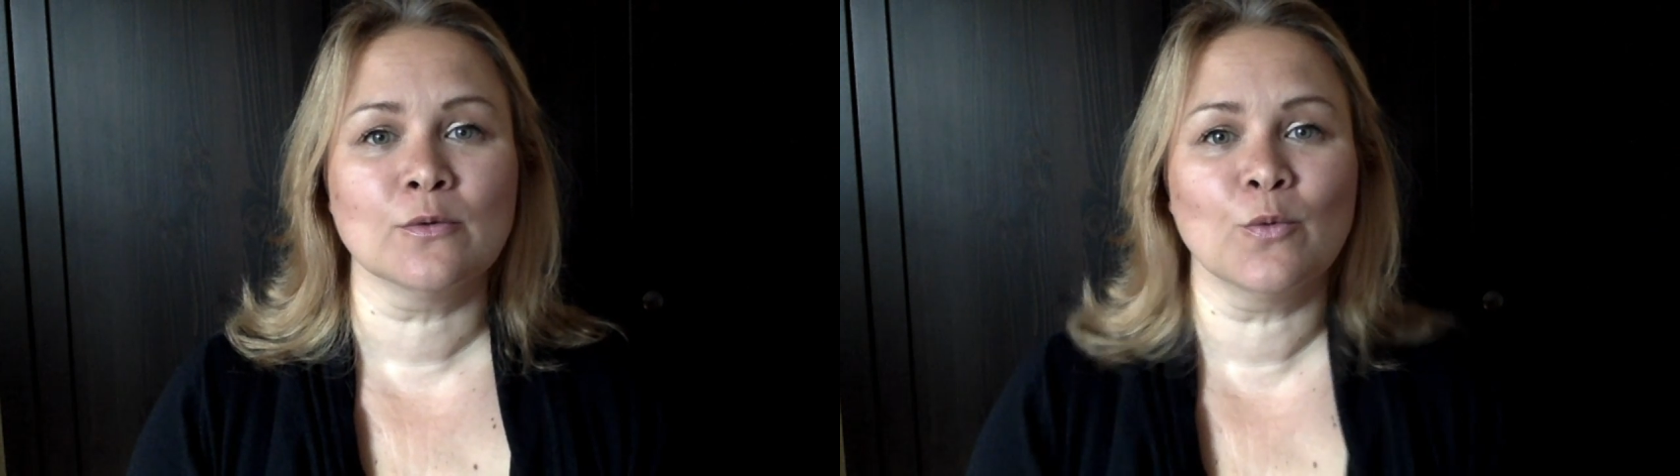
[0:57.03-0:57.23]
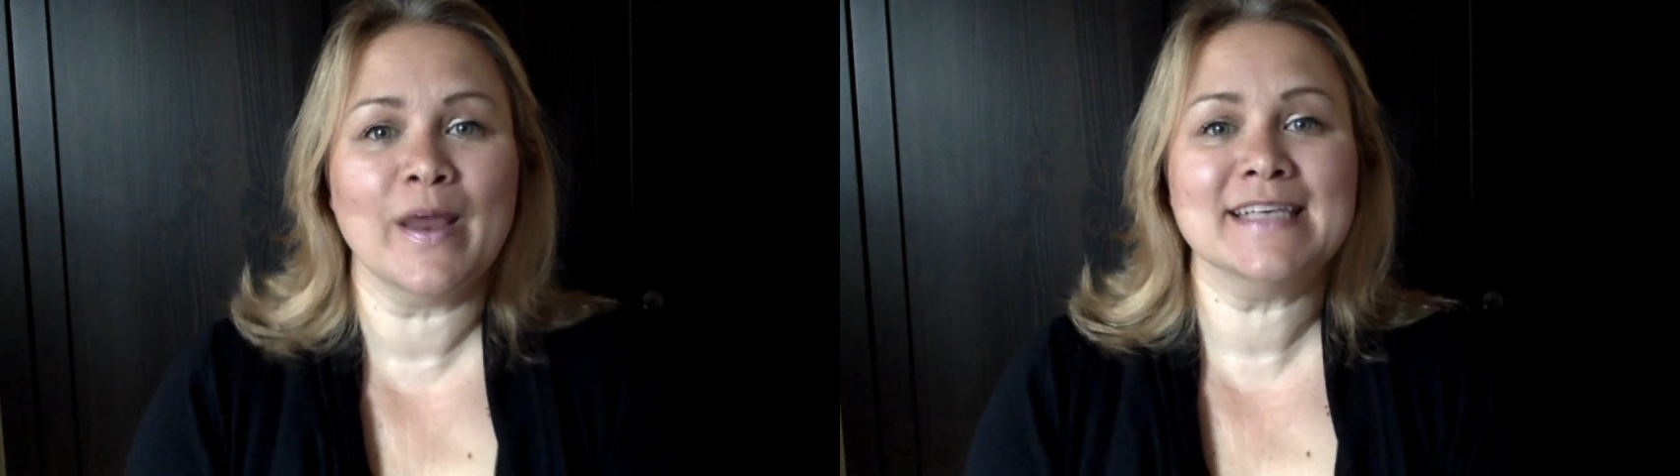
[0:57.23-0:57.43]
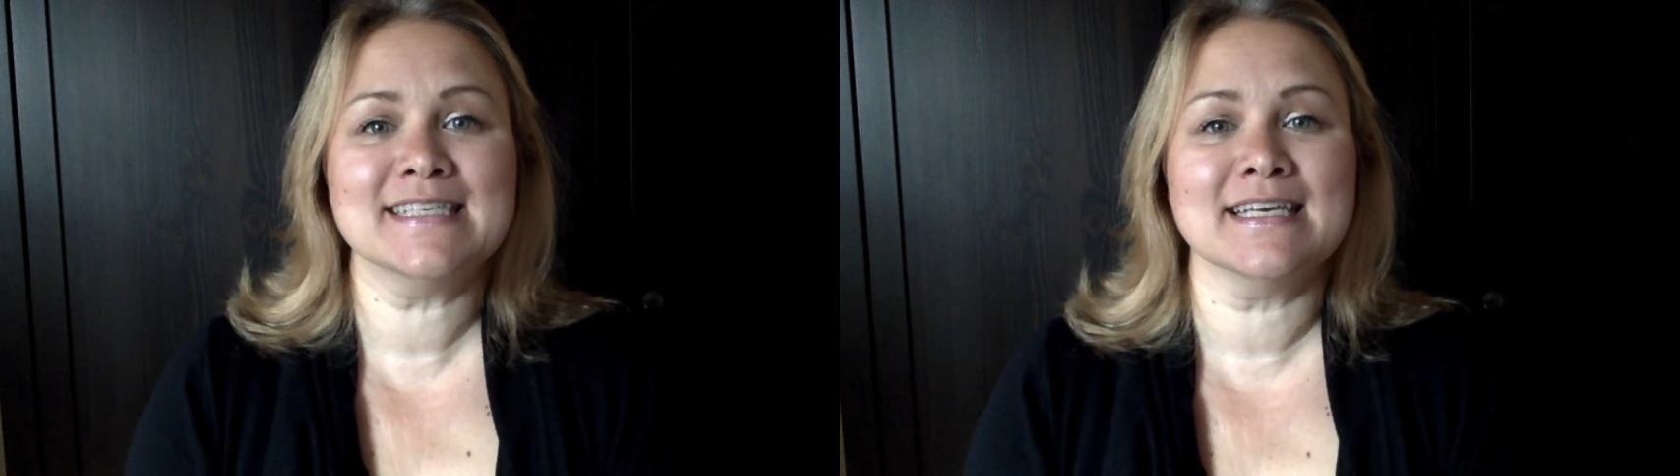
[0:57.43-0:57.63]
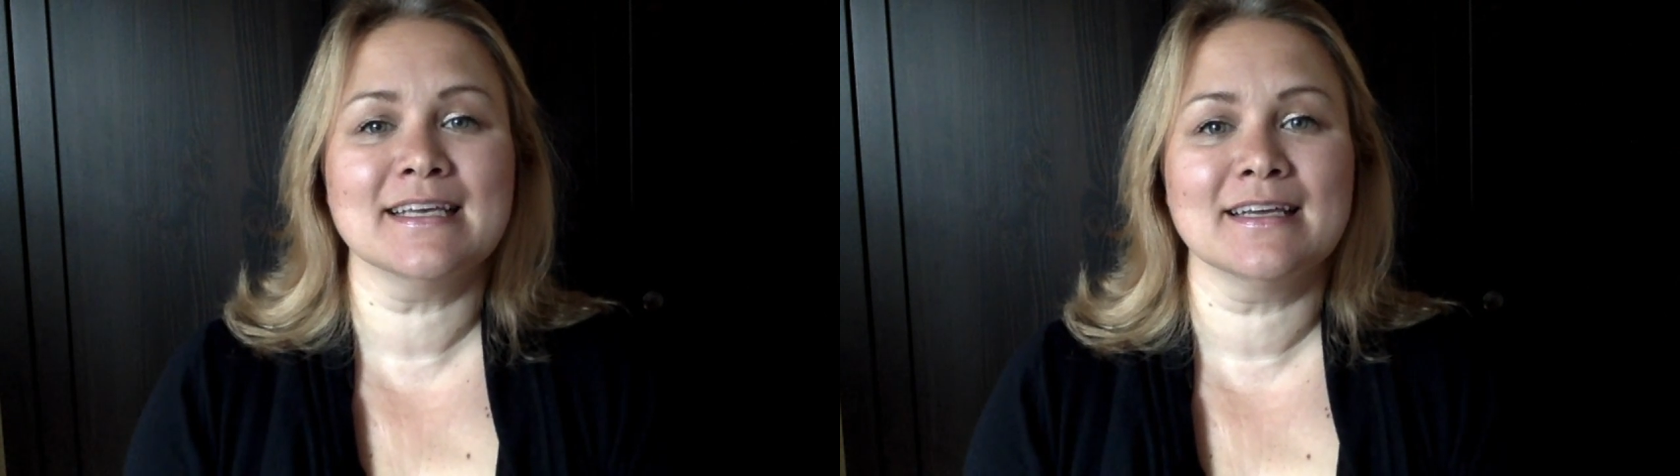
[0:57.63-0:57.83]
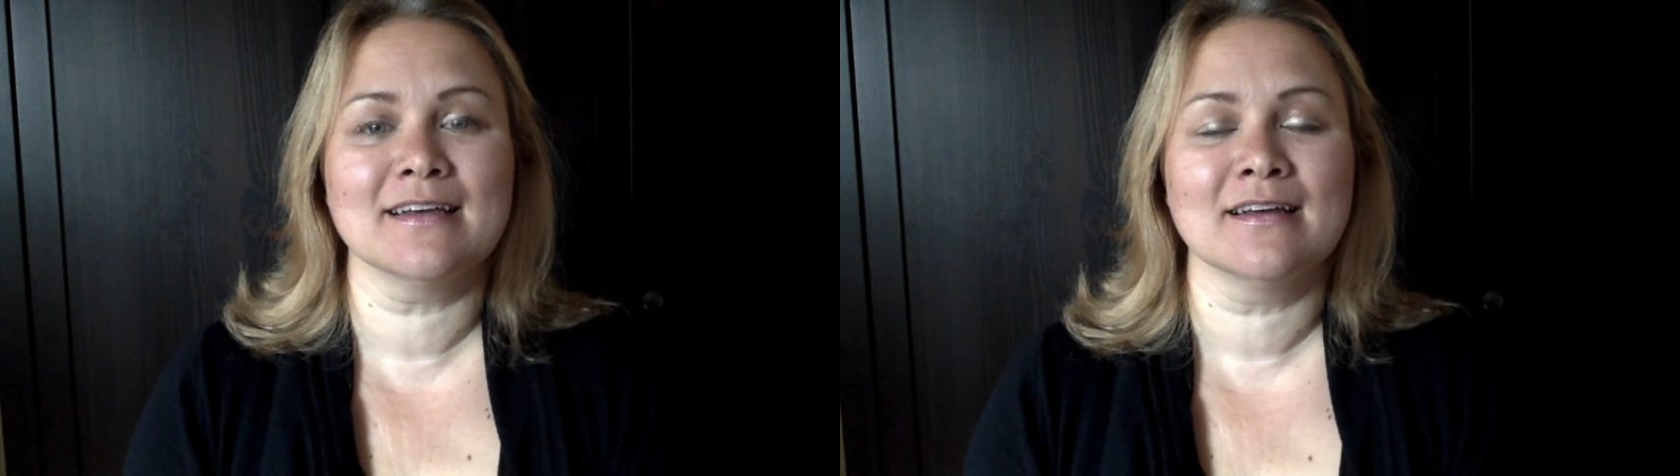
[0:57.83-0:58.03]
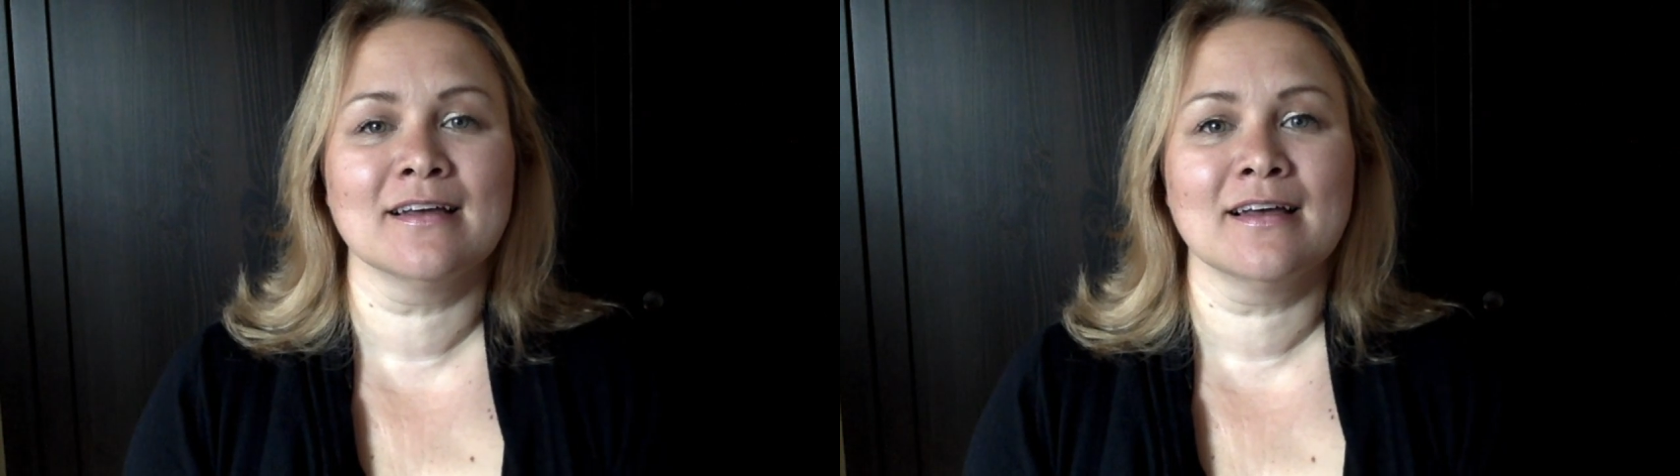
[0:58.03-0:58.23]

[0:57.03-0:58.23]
raising